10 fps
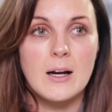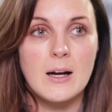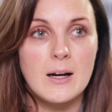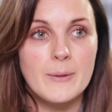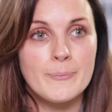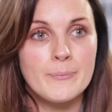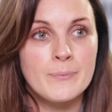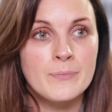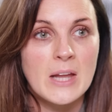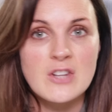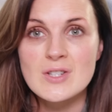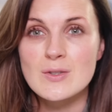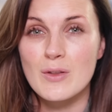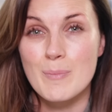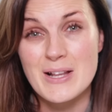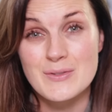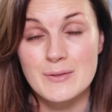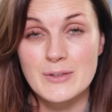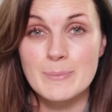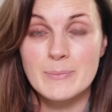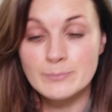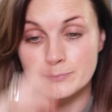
it just got the better of him.